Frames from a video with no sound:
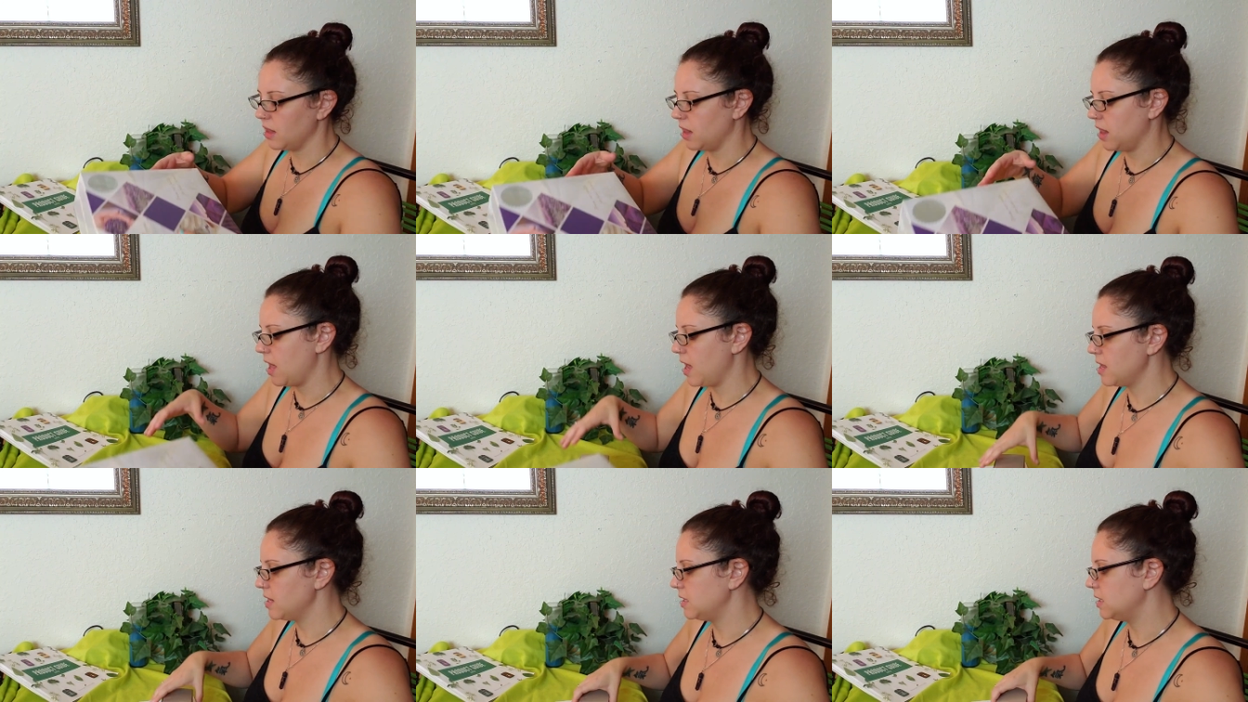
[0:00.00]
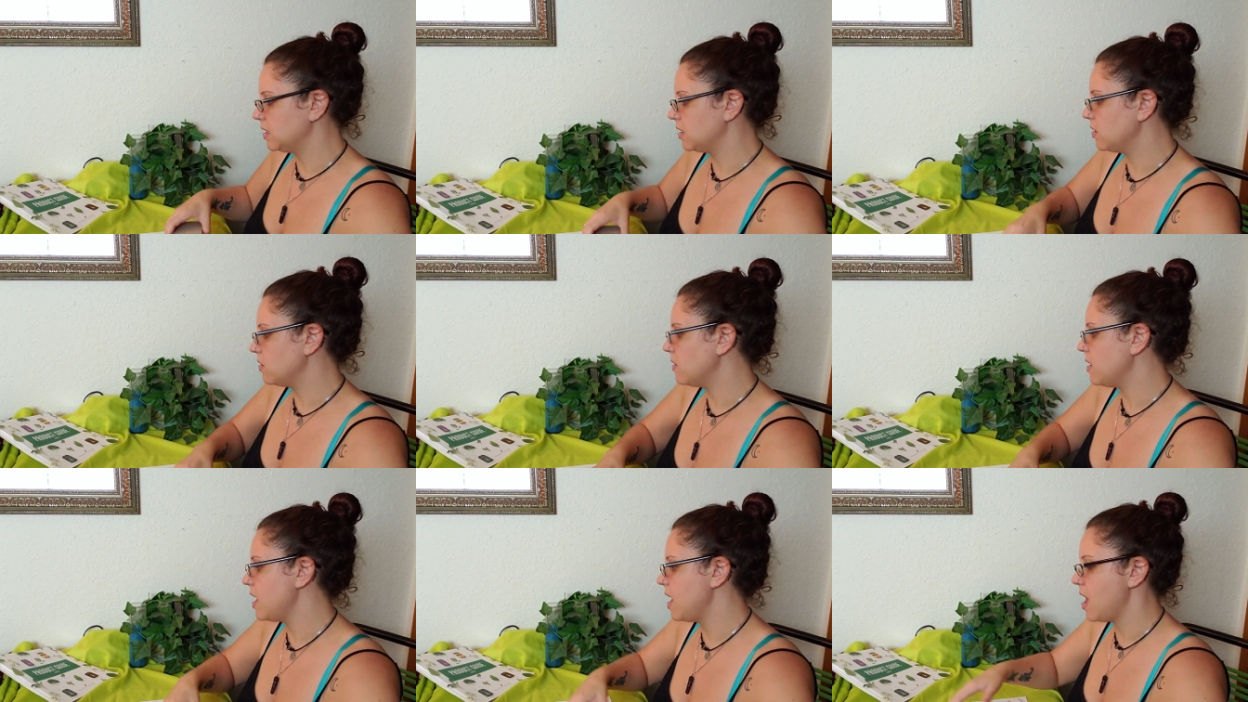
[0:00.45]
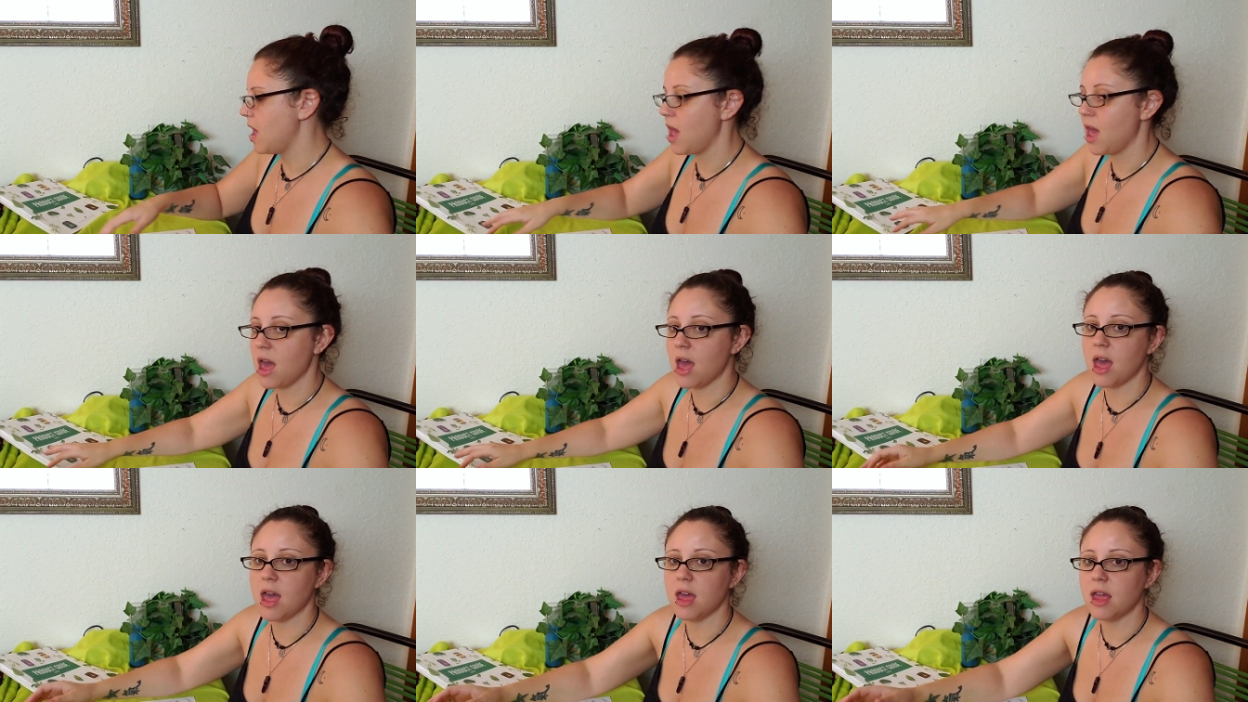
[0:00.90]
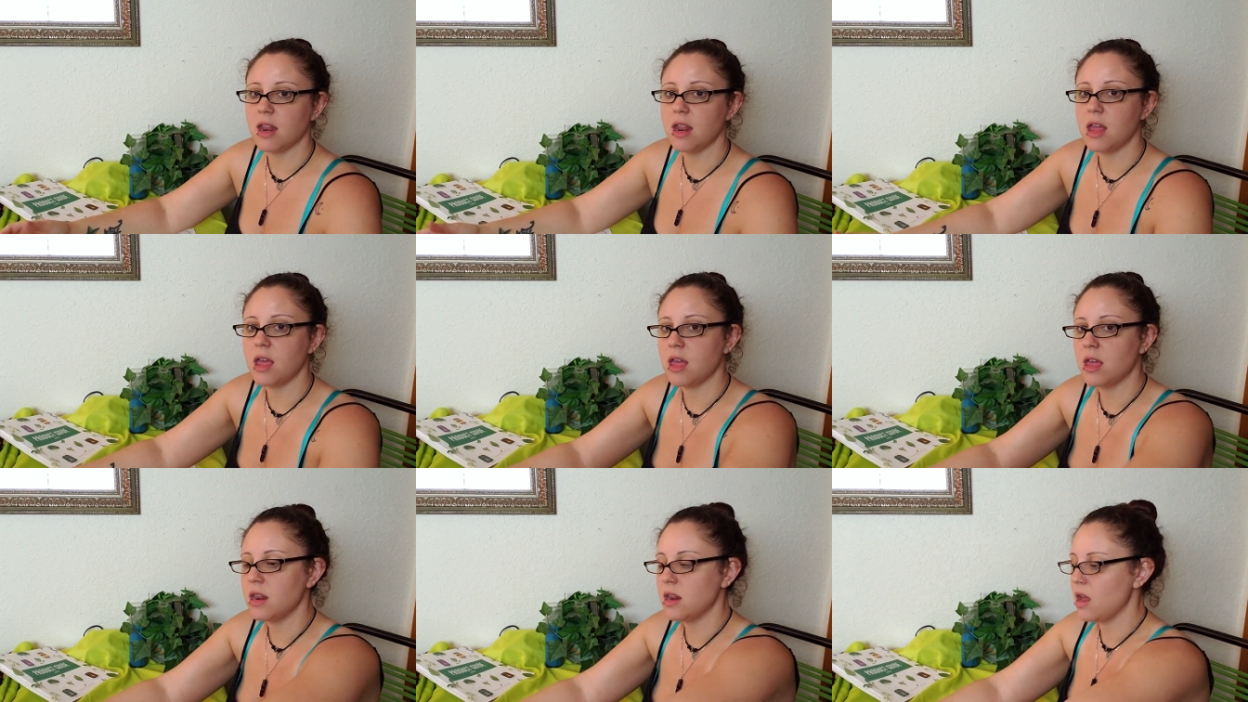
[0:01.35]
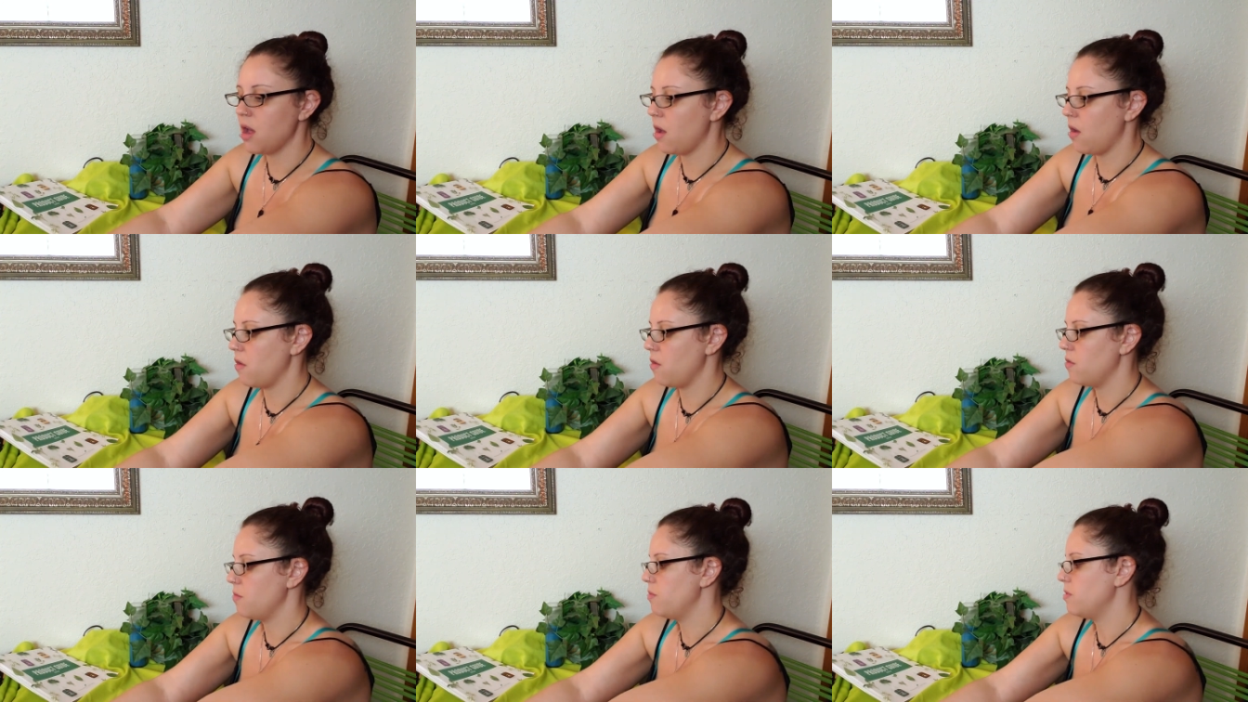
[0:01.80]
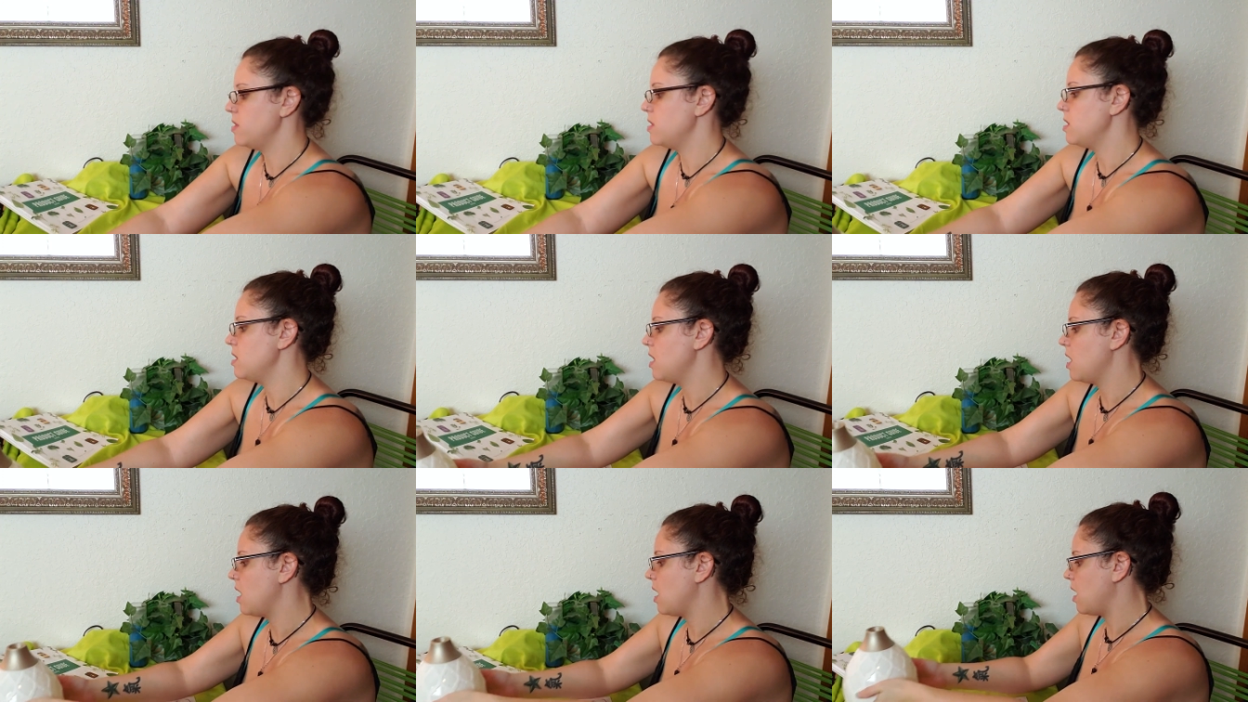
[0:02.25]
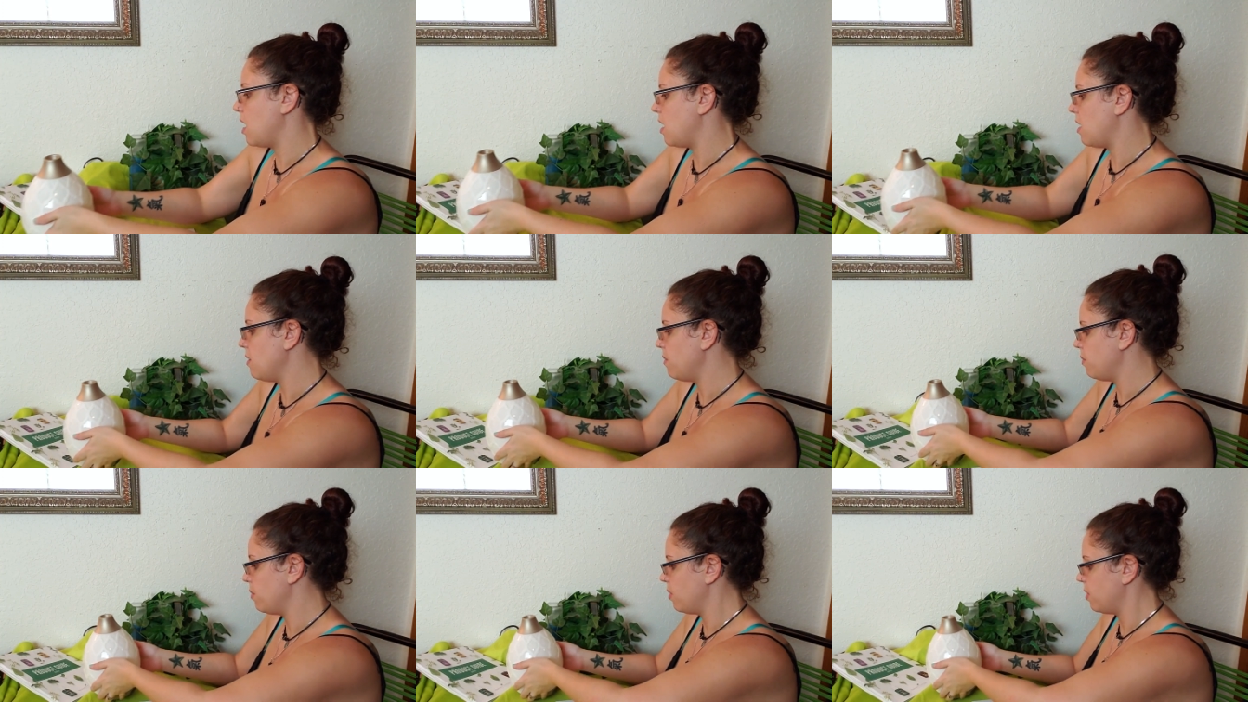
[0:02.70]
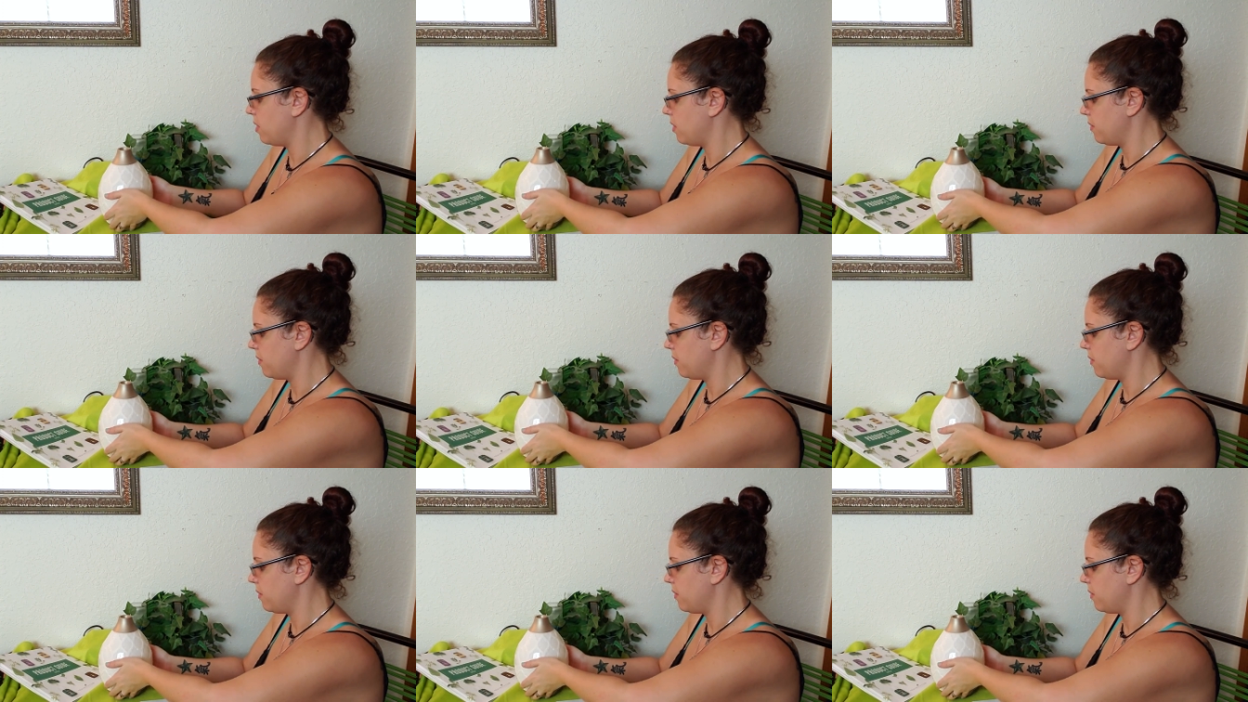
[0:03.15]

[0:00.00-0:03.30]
Let's go ahead and open up